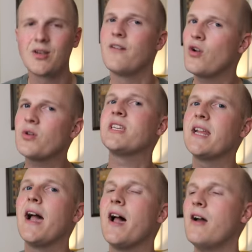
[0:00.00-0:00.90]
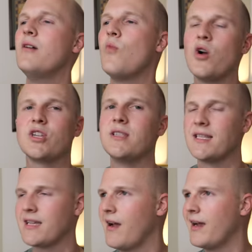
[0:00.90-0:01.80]
So if you're sitting at home watching
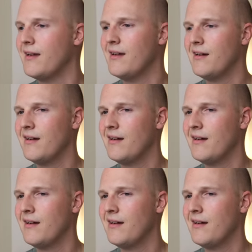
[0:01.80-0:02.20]
this going,